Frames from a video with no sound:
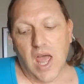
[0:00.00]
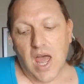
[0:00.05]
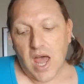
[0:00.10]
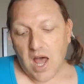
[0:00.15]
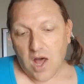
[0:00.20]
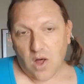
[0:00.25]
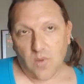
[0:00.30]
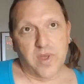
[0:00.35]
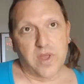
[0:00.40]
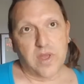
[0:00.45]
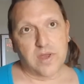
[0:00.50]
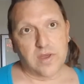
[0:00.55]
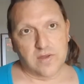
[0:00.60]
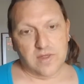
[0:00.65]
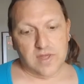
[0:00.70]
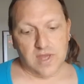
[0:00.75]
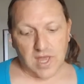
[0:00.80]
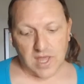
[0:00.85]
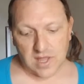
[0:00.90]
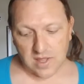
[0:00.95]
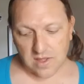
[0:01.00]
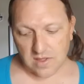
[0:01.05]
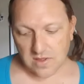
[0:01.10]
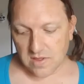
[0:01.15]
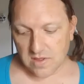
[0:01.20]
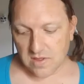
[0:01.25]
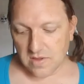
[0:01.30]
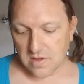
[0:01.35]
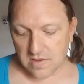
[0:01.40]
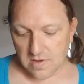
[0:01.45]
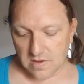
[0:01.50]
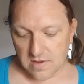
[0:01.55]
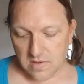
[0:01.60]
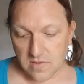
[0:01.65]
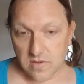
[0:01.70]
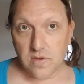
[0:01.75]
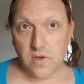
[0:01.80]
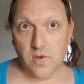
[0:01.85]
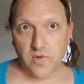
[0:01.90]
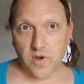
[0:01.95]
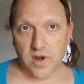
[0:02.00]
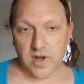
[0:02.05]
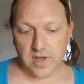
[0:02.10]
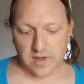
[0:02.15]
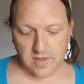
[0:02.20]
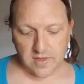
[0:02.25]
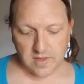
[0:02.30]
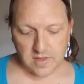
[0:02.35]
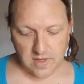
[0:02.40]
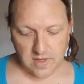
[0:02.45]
I'll be using two products.